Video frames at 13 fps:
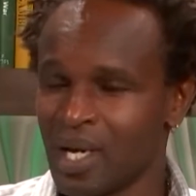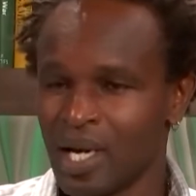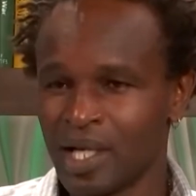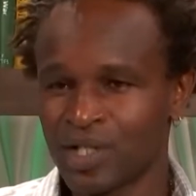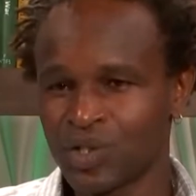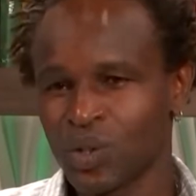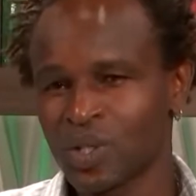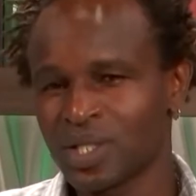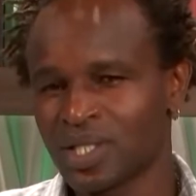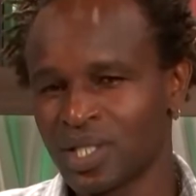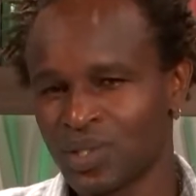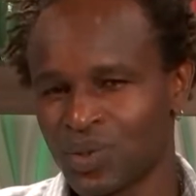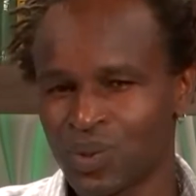I chose
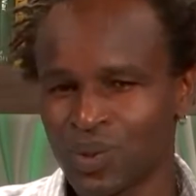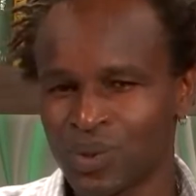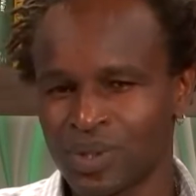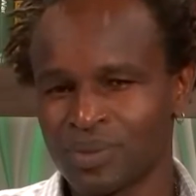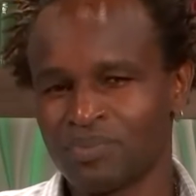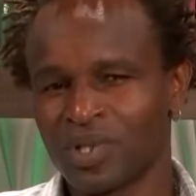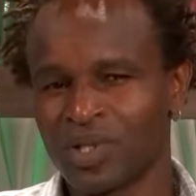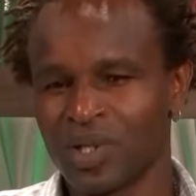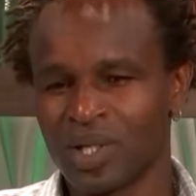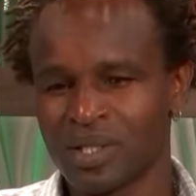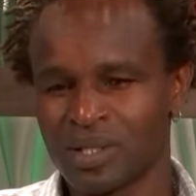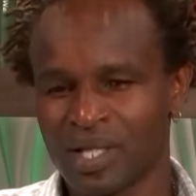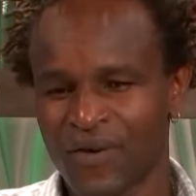tattoos
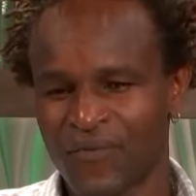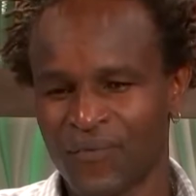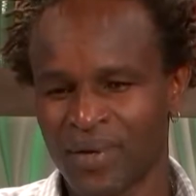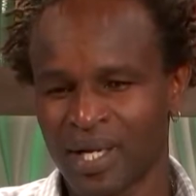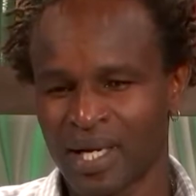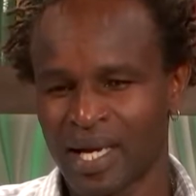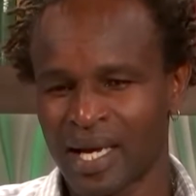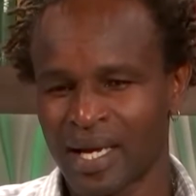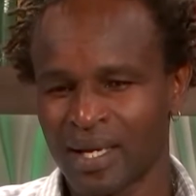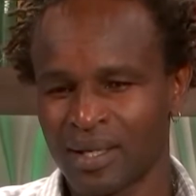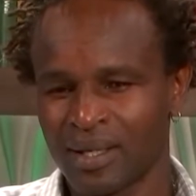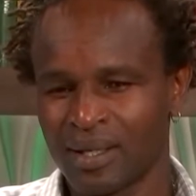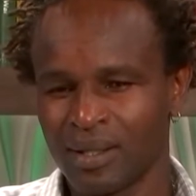because I feel
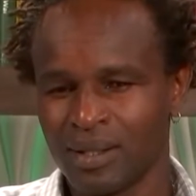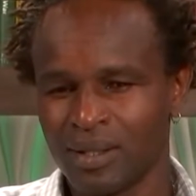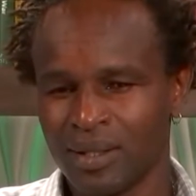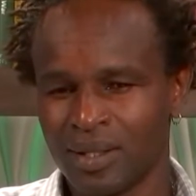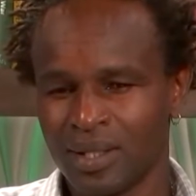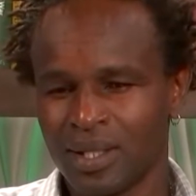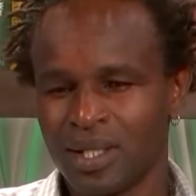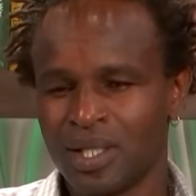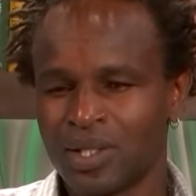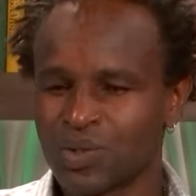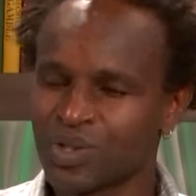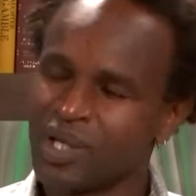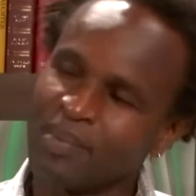like, to
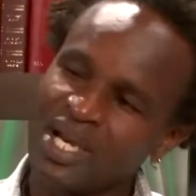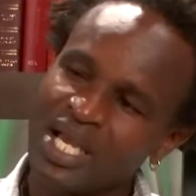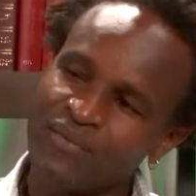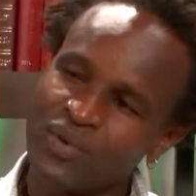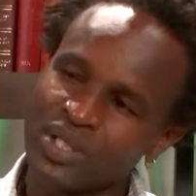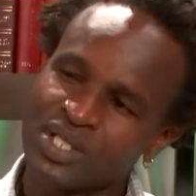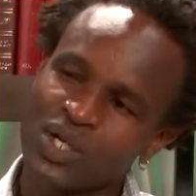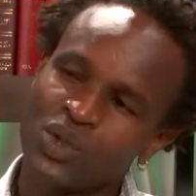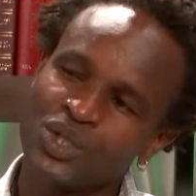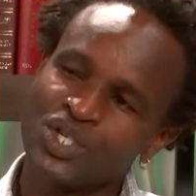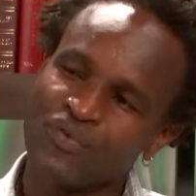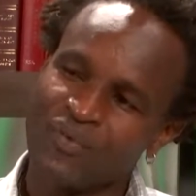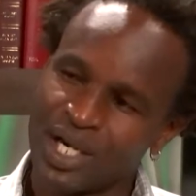some level, it's a
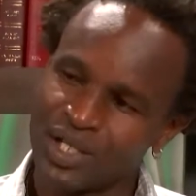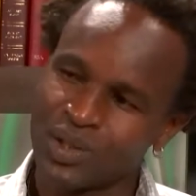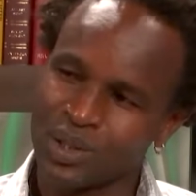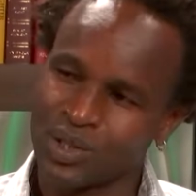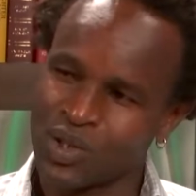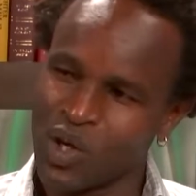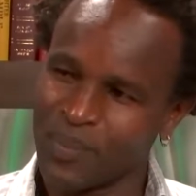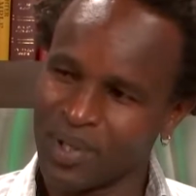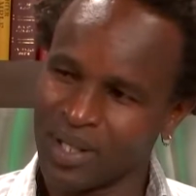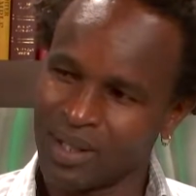controversial topic.